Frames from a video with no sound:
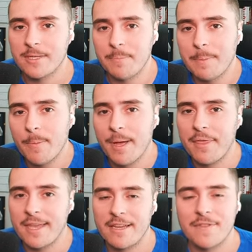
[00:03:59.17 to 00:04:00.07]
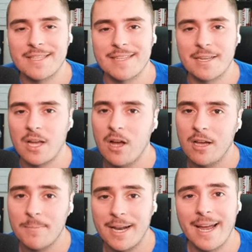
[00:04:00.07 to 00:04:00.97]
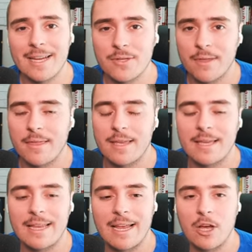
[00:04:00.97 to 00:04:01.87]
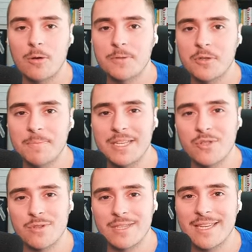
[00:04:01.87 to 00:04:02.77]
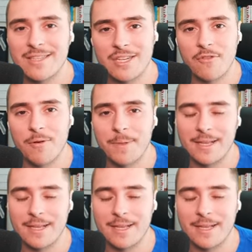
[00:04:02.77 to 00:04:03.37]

Some people might think of this as a con, but I actually think it helps you be strategic from the